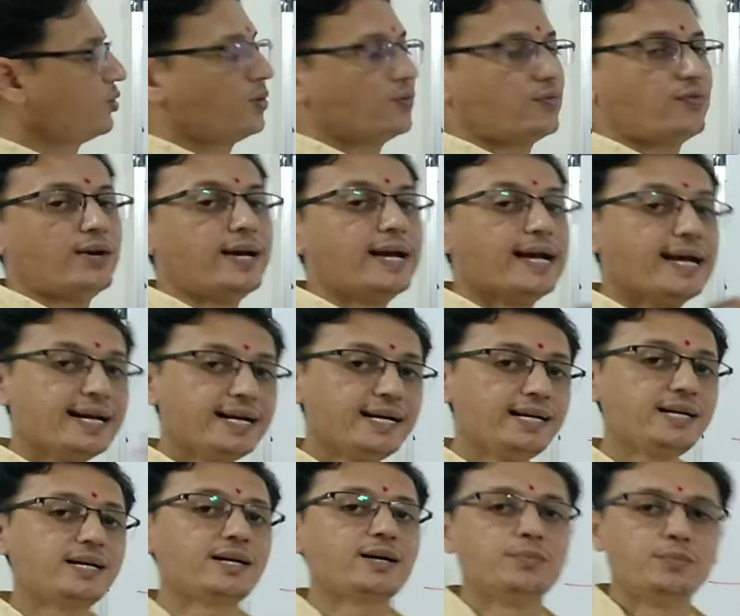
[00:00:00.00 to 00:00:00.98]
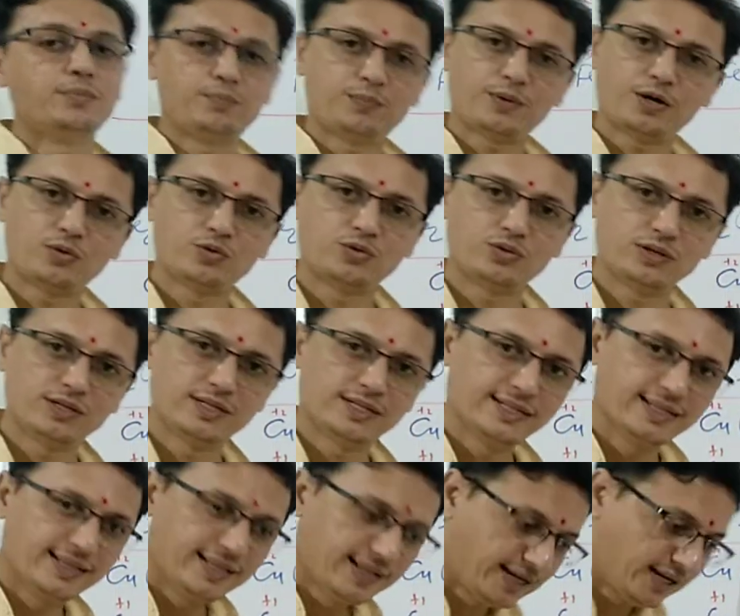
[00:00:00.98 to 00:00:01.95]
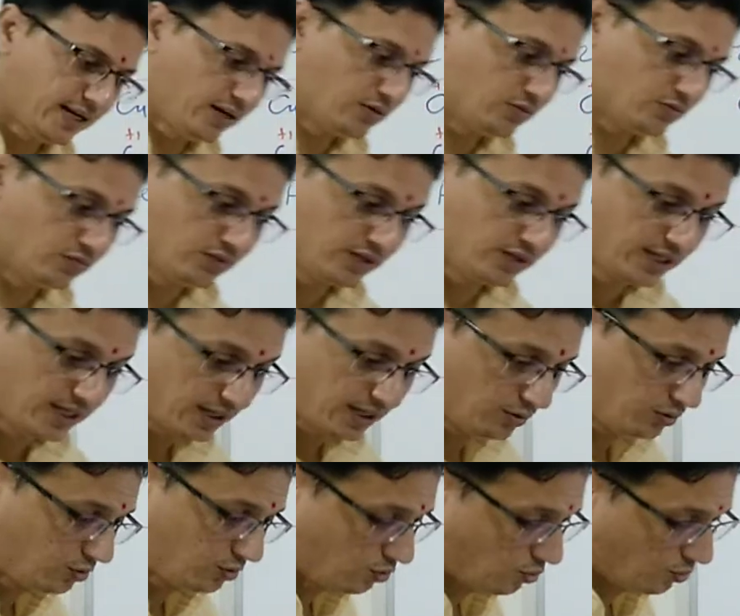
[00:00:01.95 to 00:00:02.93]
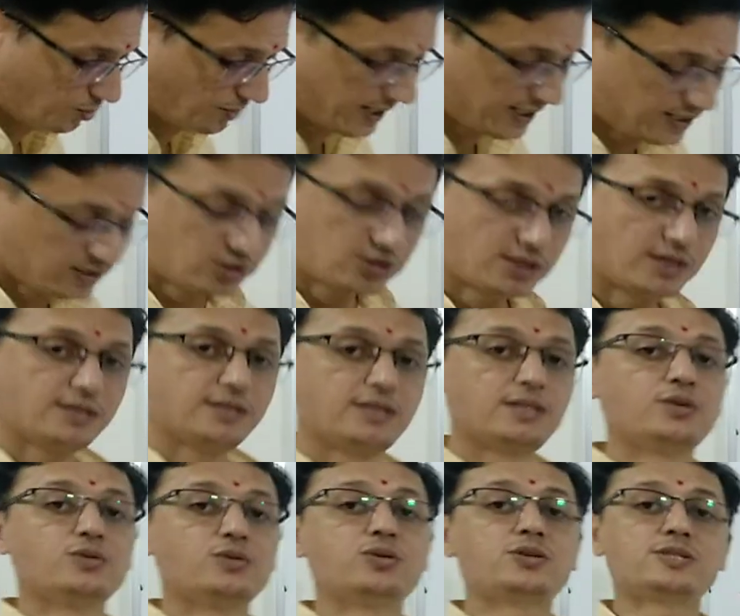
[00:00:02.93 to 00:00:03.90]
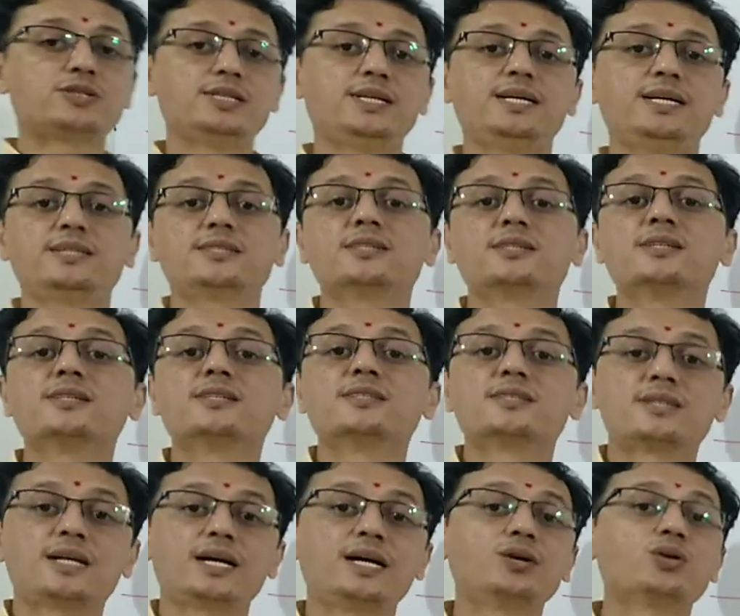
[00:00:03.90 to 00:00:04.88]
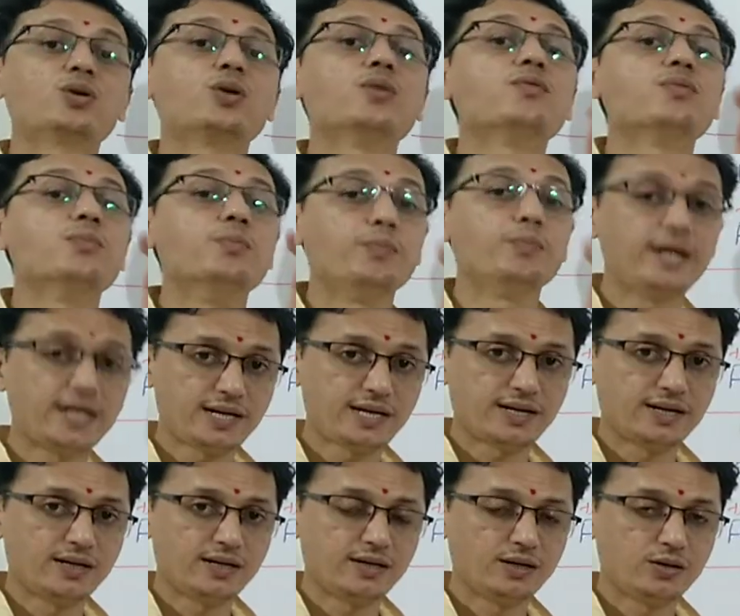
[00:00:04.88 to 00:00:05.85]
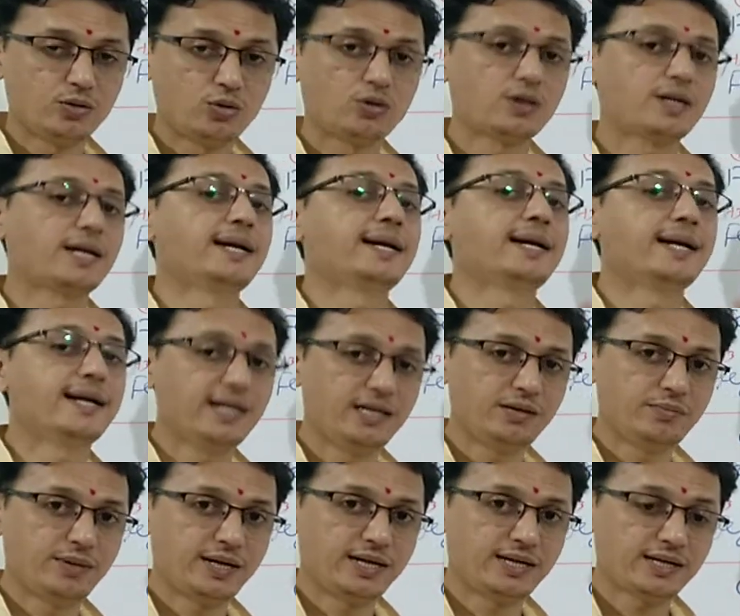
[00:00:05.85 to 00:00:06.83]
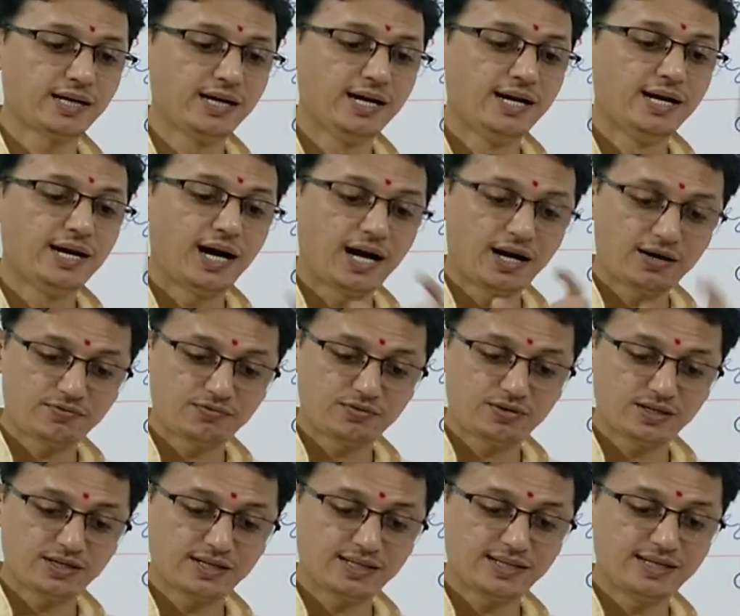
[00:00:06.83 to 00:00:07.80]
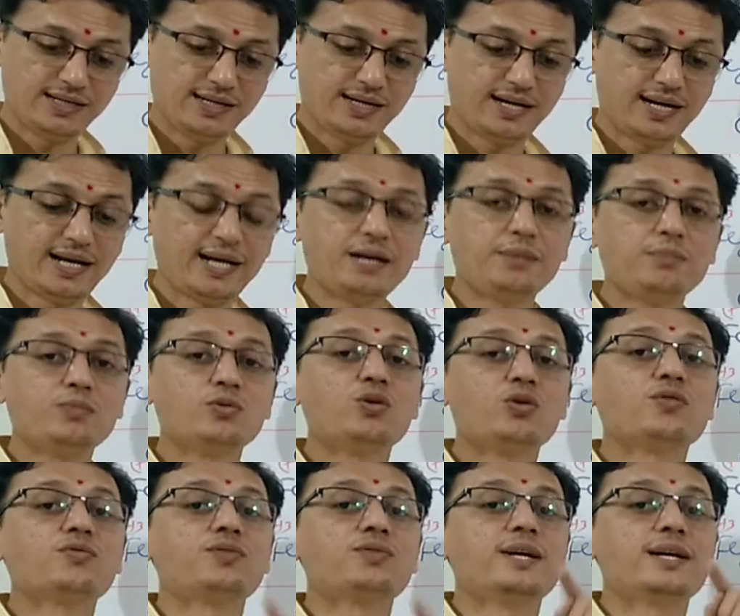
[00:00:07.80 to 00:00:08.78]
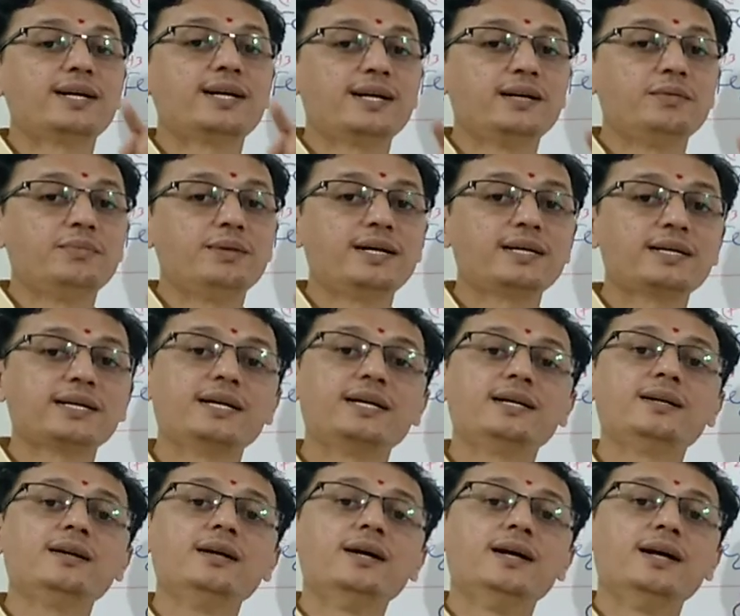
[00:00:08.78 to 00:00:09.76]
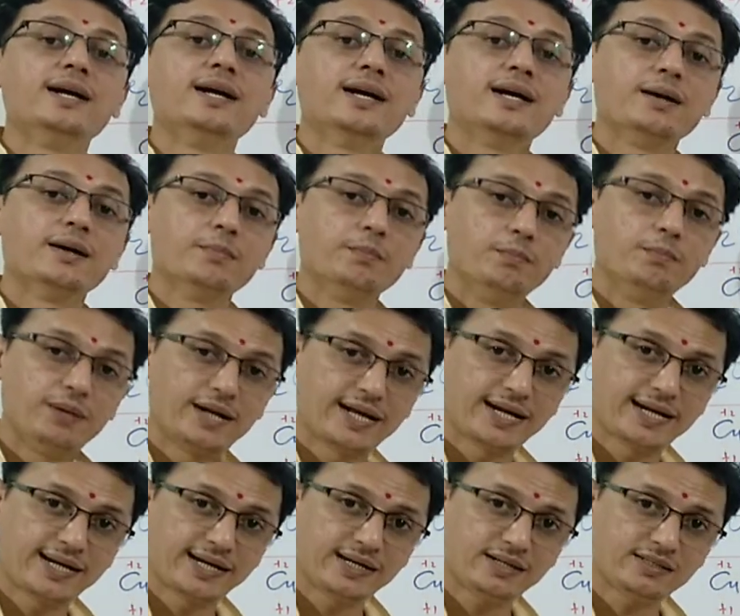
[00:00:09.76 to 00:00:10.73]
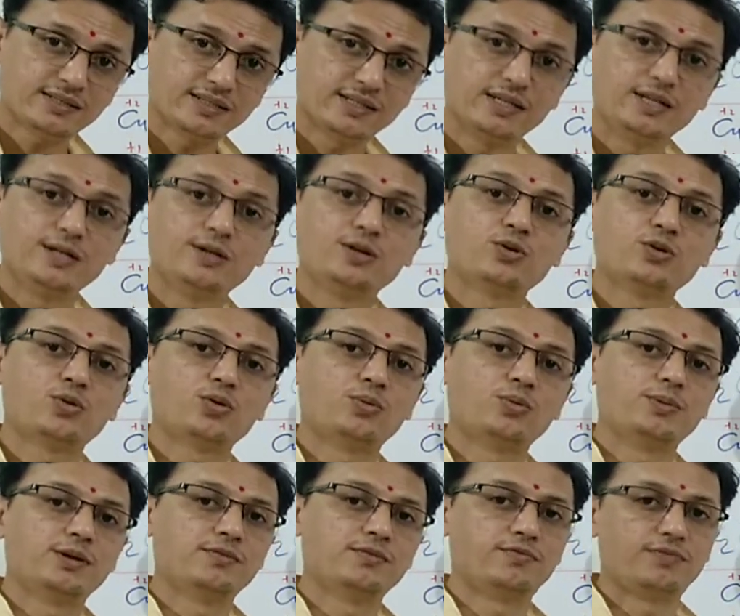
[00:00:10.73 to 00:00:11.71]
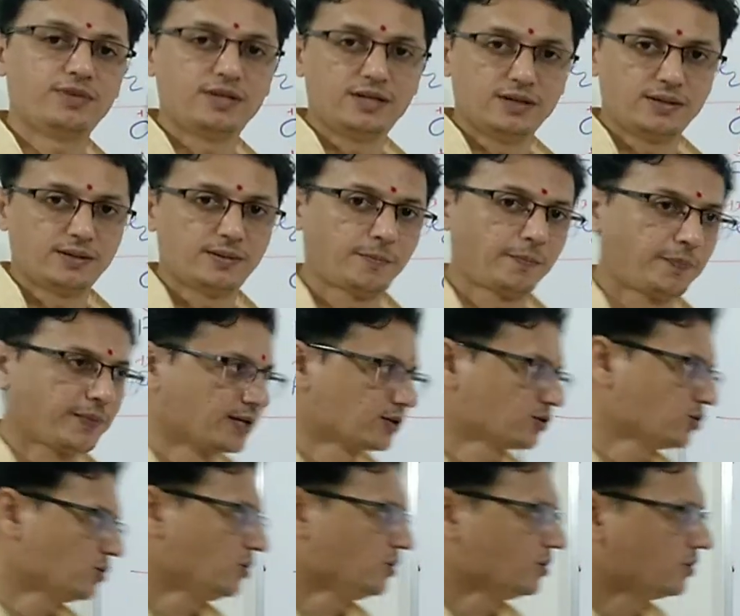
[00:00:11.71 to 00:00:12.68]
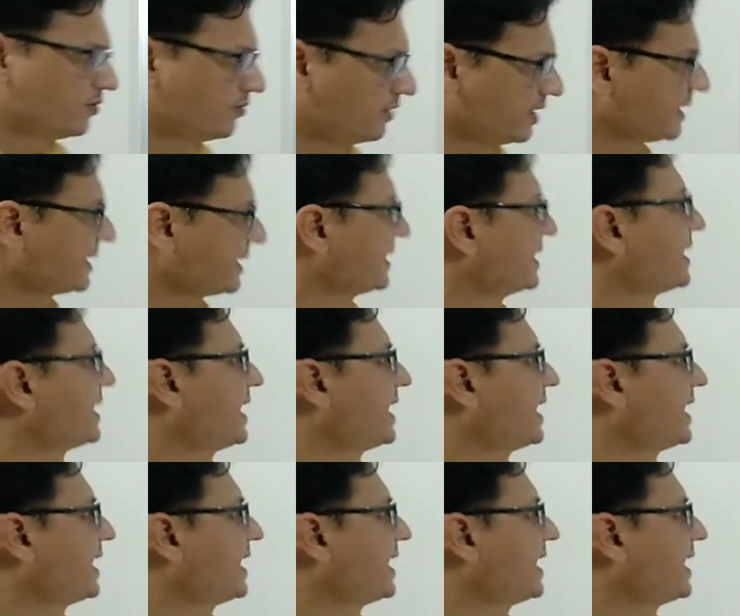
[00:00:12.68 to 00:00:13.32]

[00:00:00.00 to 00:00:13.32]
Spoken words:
of any compound, then we have to mention the oxidation state of metal or an element after the name of that element in bracket in Roman figure. So one can